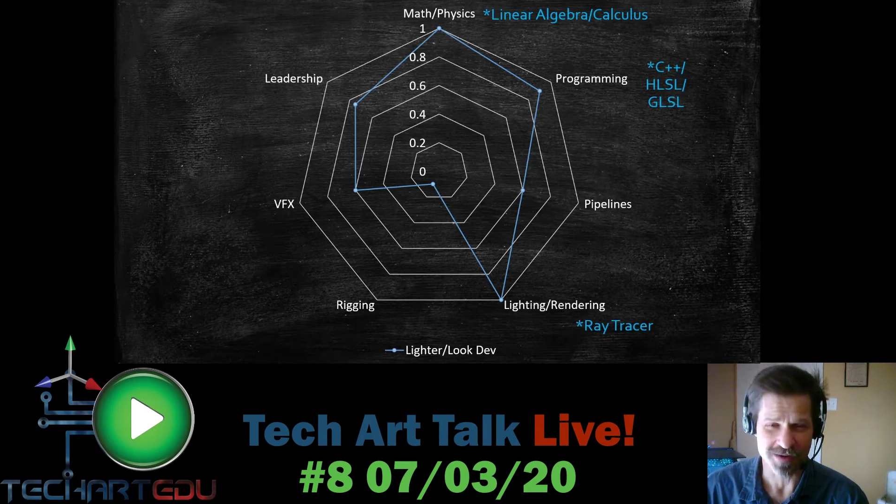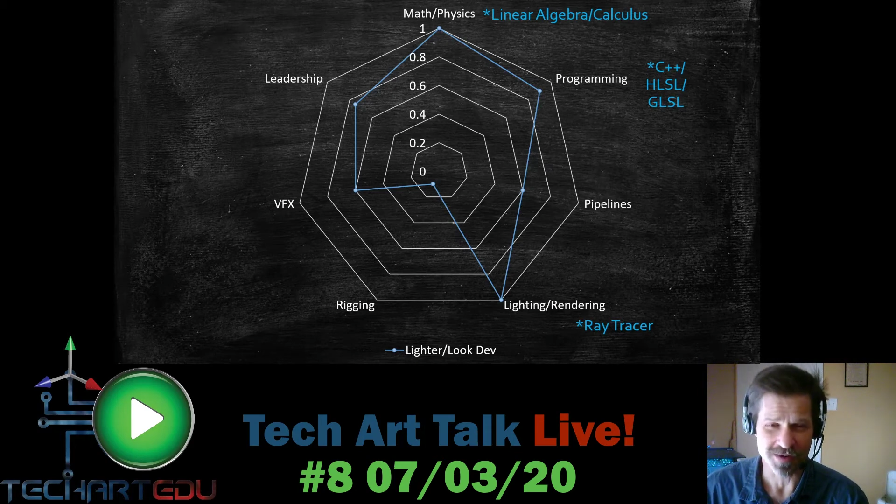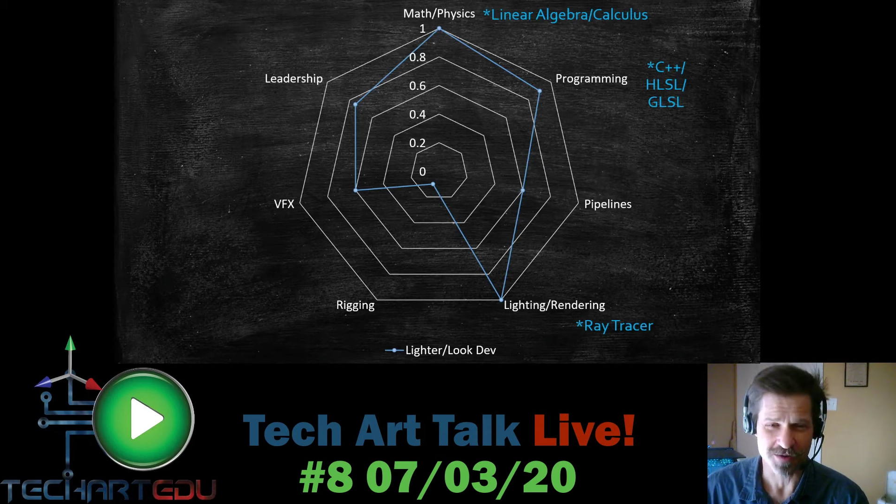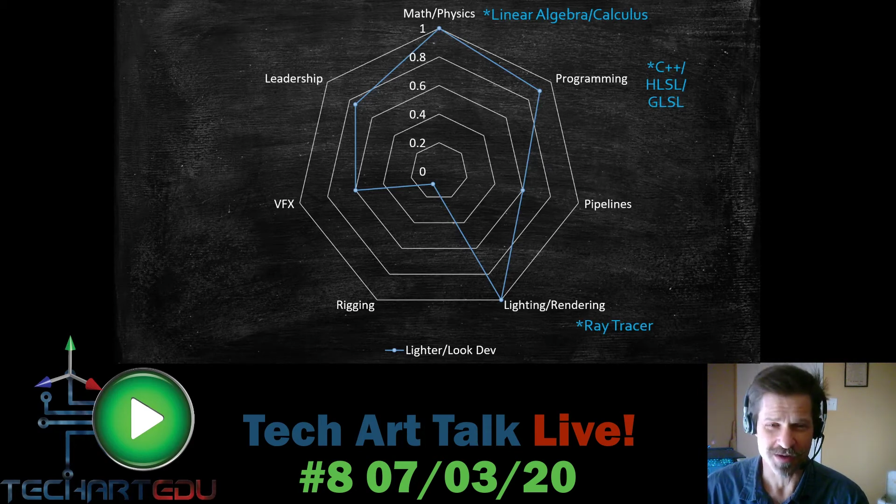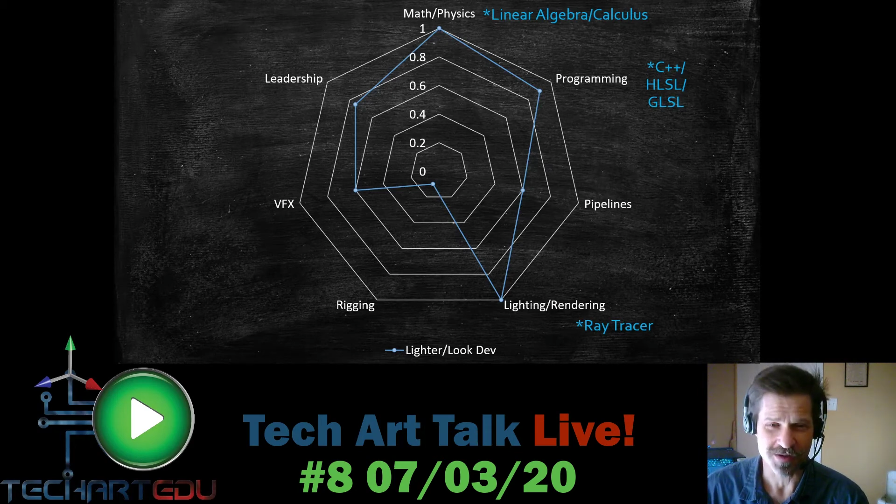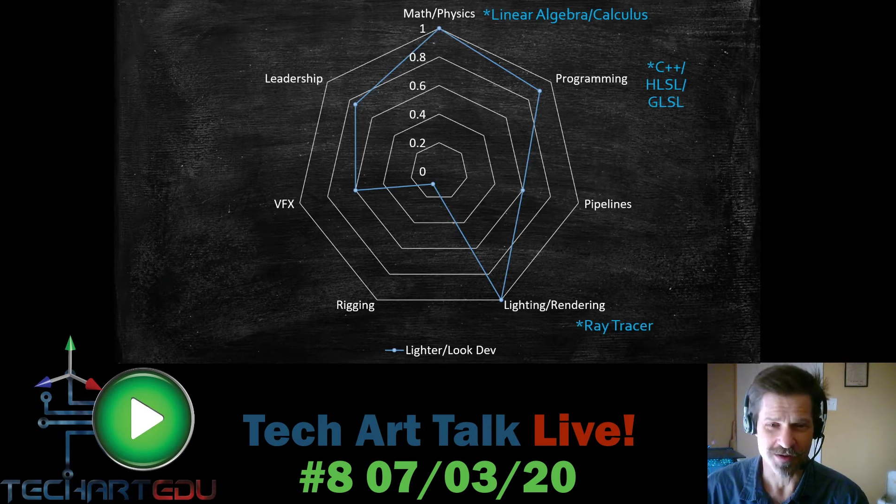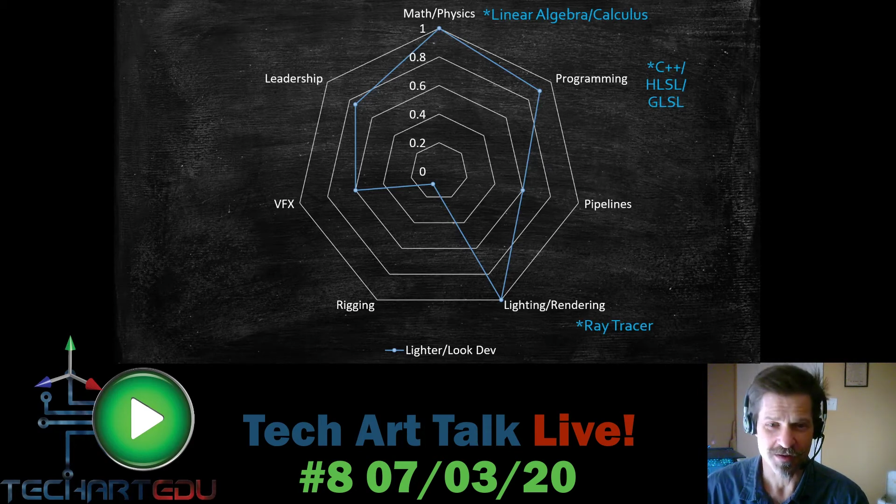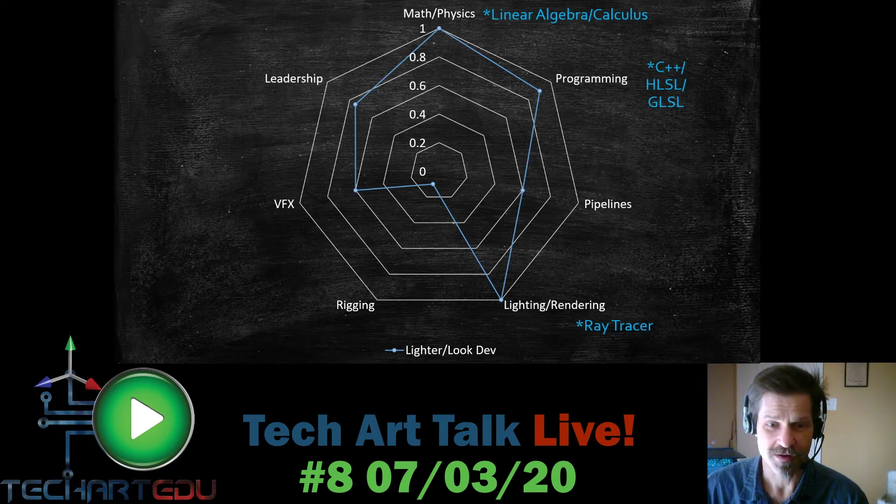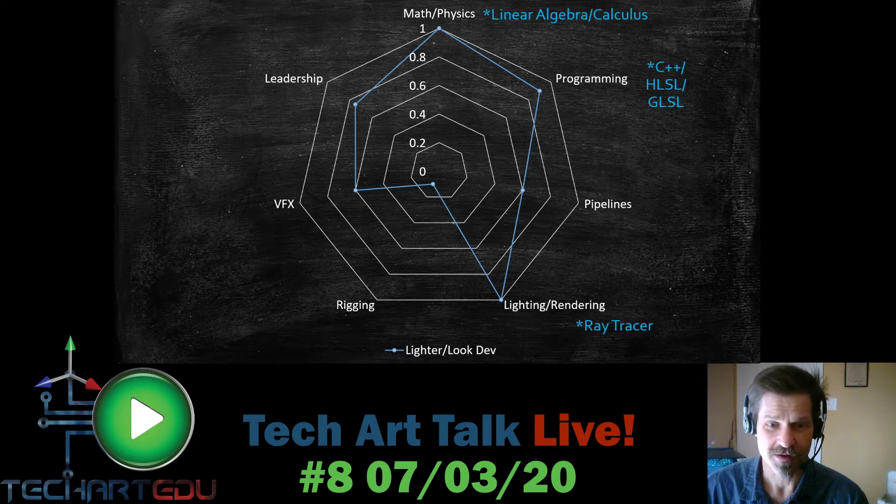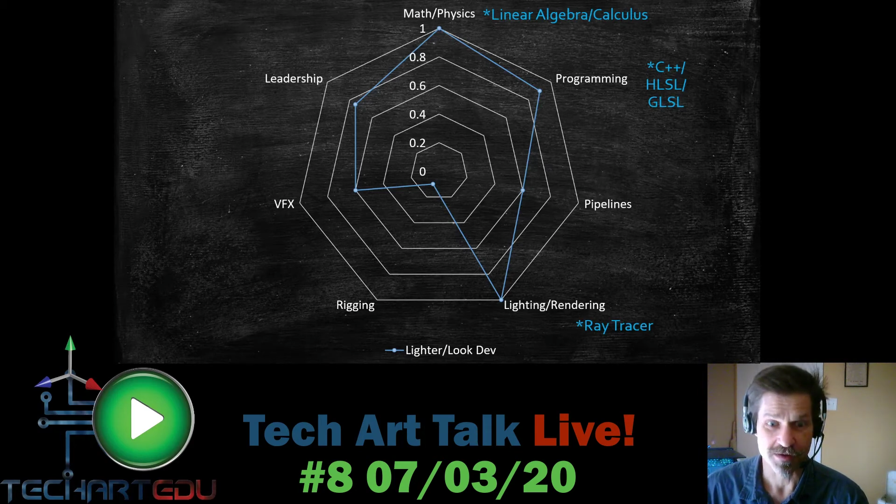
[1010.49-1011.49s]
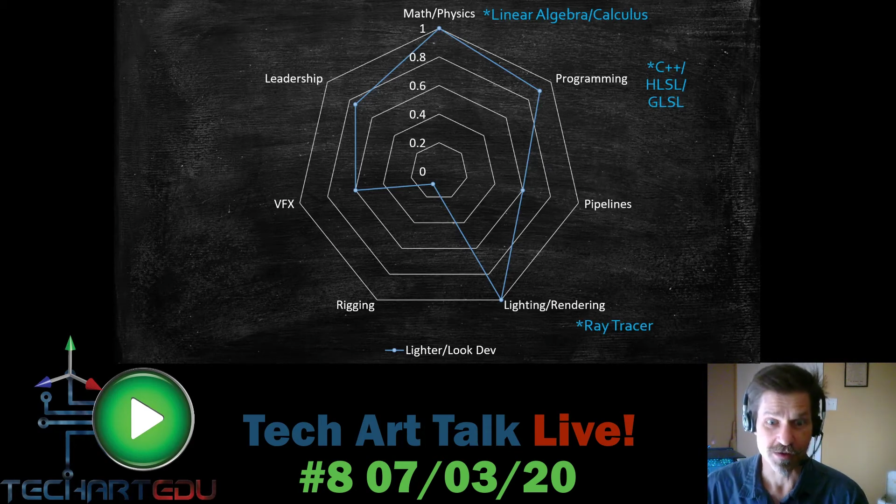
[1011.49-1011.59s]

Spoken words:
tracer. And you go,